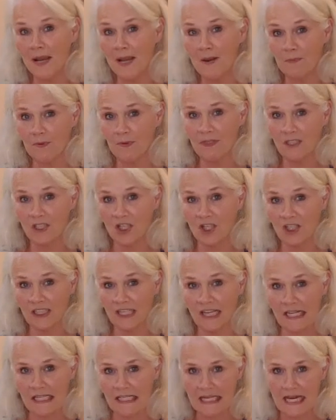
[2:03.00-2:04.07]
Apron
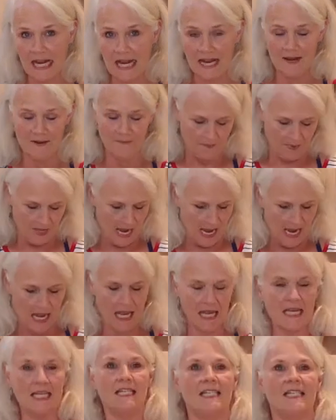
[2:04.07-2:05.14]
Cooking Day,
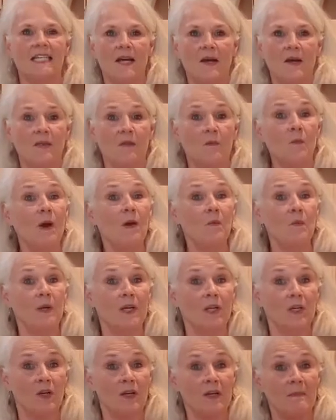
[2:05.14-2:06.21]
and what
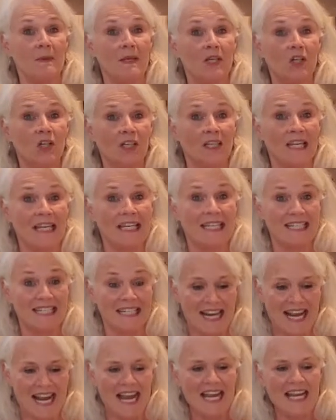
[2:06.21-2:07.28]
we're going to be cooking
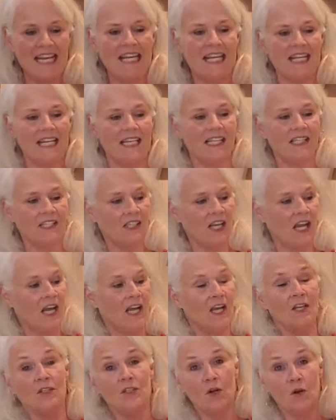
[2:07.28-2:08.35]
today is
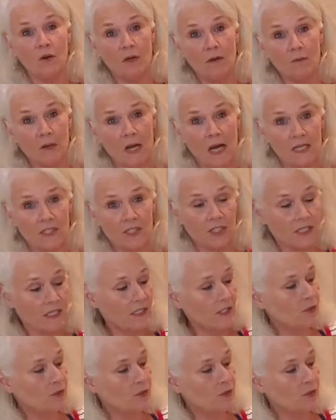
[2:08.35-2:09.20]
Togarashi